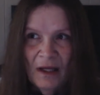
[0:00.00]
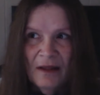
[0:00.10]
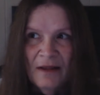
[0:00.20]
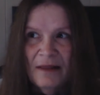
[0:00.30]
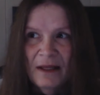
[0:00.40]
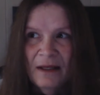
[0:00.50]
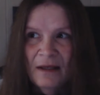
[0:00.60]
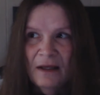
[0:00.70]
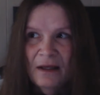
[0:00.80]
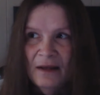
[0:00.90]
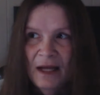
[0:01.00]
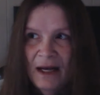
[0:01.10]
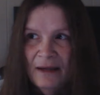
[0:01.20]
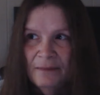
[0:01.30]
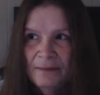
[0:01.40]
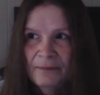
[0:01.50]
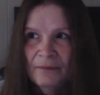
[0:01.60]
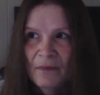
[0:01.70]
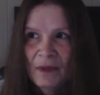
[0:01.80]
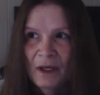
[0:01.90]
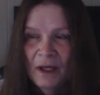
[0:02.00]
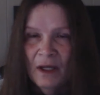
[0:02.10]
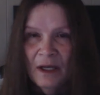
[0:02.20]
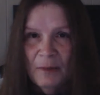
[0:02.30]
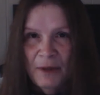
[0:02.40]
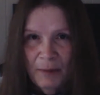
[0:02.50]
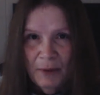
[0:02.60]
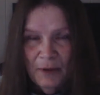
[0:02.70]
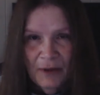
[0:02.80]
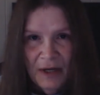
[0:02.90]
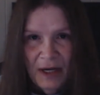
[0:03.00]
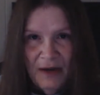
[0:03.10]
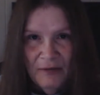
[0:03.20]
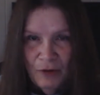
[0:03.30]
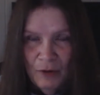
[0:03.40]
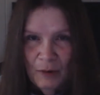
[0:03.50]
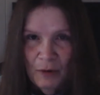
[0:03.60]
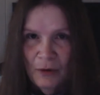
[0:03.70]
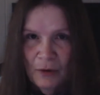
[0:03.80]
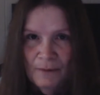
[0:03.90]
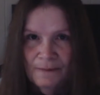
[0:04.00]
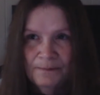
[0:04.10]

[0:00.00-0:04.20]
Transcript: The thing that a lot of people are going to have trouble